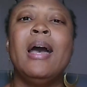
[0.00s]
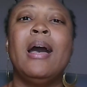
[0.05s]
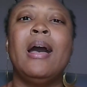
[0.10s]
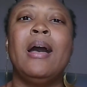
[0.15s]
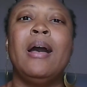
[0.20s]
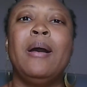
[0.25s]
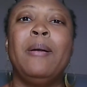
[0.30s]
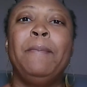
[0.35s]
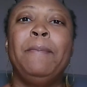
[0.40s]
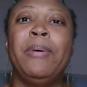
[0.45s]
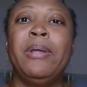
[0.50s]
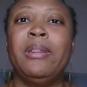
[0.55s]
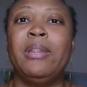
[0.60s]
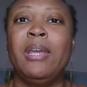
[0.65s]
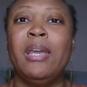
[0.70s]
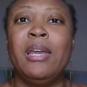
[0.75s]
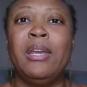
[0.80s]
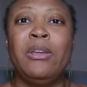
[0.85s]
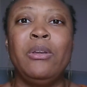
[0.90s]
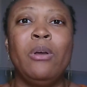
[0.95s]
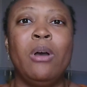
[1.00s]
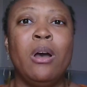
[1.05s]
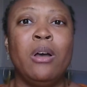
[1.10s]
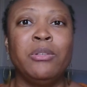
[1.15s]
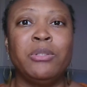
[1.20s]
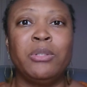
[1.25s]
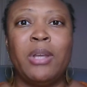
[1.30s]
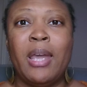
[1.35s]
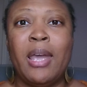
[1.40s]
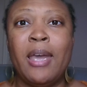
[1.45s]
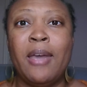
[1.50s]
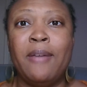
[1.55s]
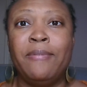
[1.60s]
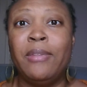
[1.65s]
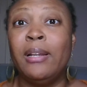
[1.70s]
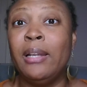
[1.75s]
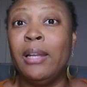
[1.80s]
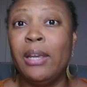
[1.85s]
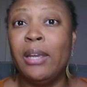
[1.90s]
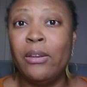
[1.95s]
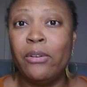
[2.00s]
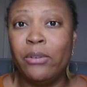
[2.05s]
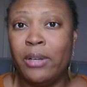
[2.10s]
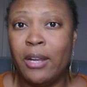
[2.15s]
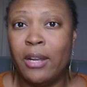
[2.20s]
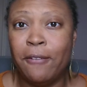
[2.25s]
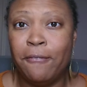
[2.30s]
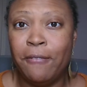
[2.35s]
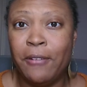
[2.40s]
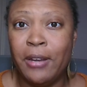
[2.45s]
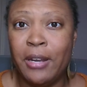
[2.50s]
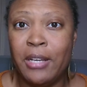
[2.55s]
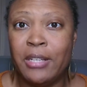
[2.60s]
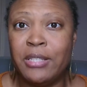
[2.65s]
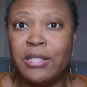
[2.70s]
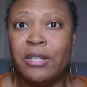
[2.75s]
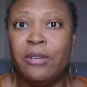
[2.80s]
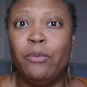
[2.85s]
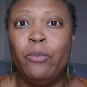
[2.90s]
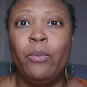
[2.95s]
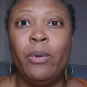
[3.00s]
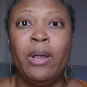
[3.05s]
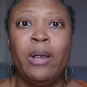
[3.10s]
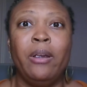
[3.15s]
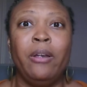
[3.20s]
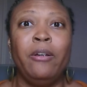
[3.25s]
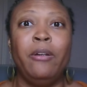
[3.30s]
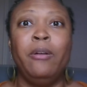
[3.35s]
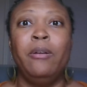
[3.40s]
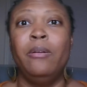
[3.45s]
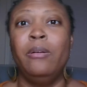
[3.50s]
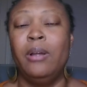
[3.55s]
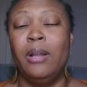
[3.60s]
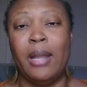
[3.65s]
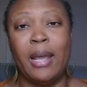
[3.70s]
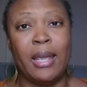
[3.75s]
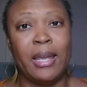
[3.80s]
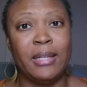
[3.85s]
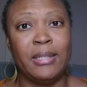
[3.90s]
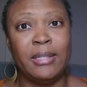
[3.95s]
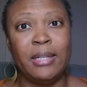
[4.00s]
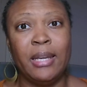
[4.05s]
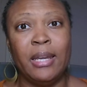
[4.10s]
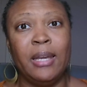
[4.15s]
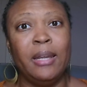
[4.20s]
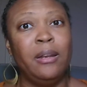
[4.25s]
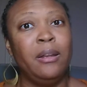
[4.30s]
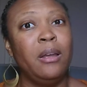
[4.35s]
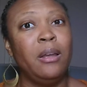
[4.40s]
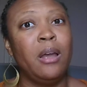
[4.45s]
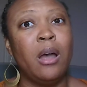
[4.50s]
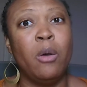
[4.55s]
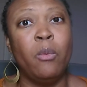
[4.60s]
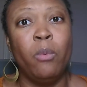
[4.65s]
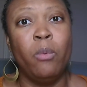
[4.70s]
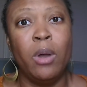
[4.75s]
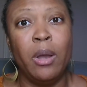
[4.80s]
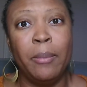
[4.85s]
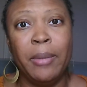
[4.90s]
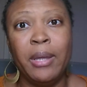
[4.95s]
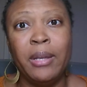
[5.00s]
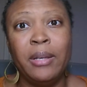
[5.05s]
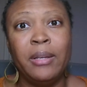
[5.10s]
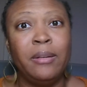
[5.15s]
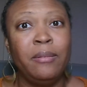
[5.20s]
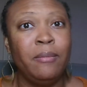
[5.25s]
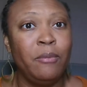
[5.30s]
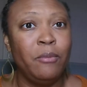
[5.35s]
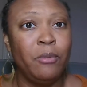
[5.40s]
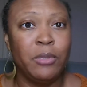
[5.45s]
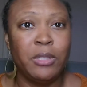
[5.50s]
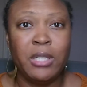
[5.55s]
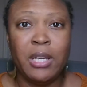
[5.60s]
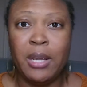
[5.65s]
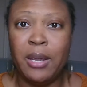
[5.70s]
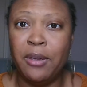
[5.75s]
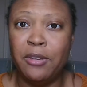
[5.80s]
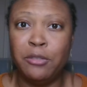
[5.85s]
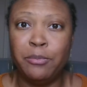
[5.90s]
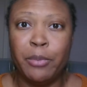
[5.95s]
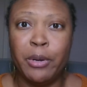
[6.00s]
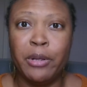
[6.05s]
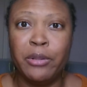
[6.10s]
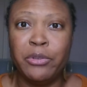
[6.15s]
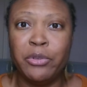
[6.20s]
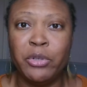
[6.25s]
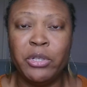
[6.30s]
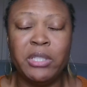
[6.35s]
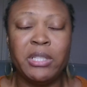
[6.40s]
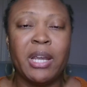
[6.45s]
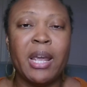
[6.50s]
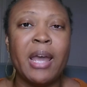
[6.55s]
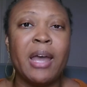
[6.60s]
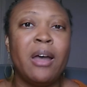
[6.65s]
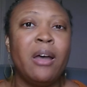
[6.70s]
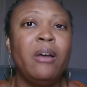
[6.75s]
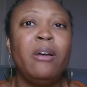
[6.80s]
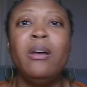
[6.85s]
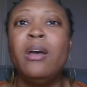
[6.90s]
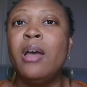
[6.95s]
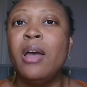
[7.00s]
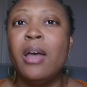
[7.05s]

But then you also have the legal definition where, like I said, a woman, she gives birth to a child.